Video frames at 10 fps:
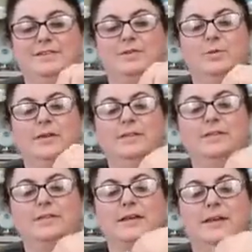So we
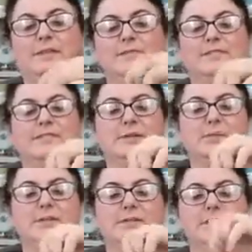get this kind of
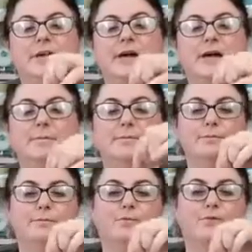dip at the top
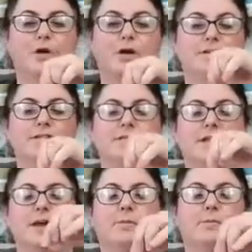for our
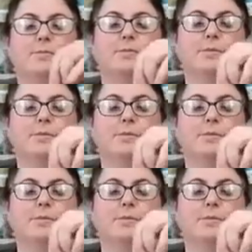stem.